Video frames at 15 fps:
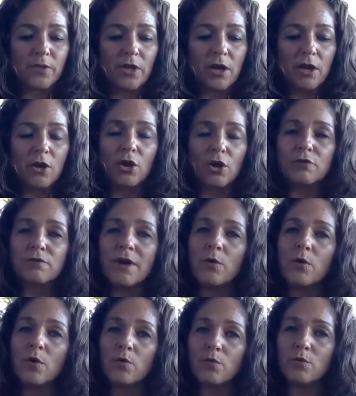a lot of
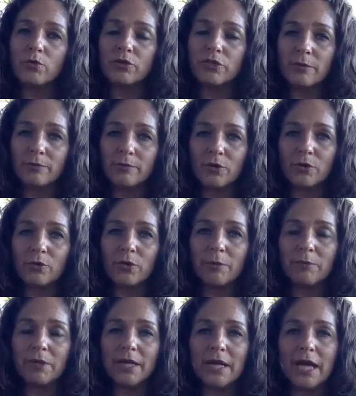our wounds and
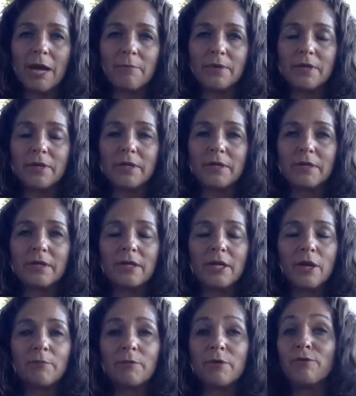programming happen
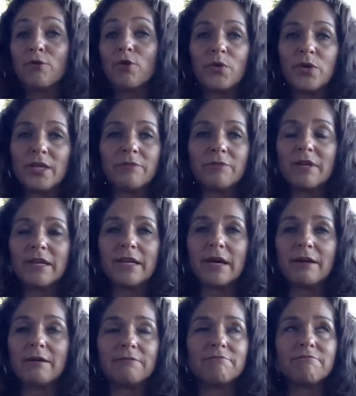before
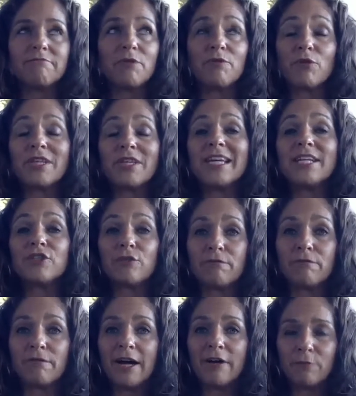the age of
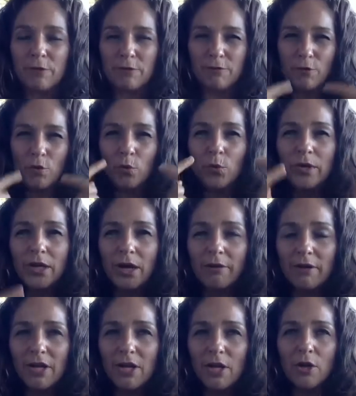5, before we
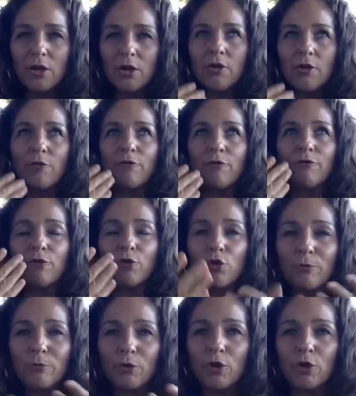are
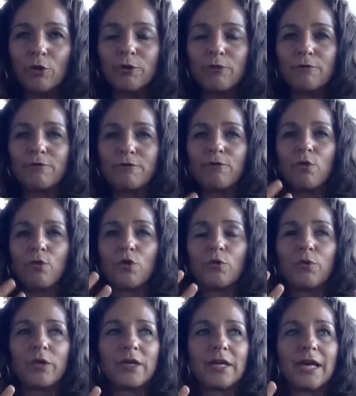verbal, before
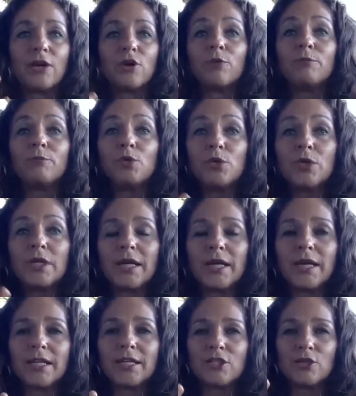we can
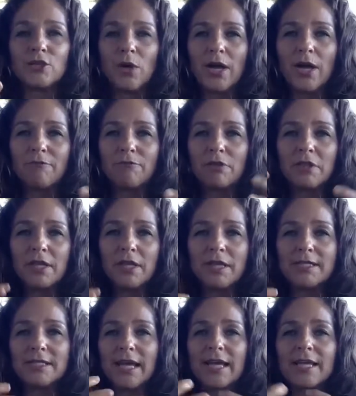communicate. So everything
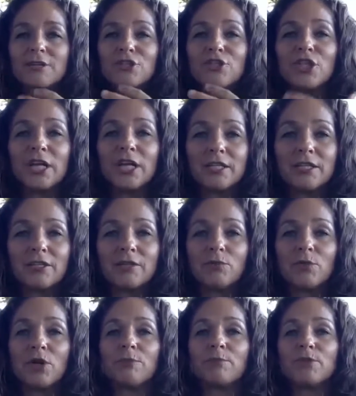is energetically.
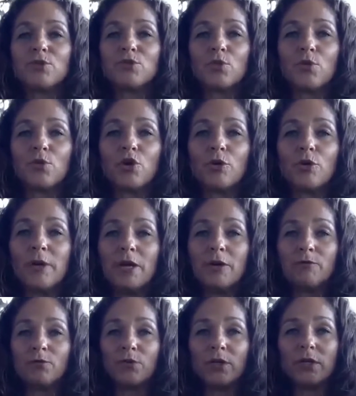We absorb,
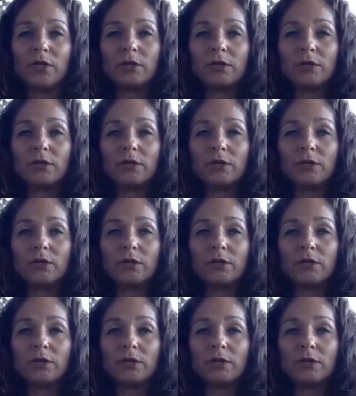we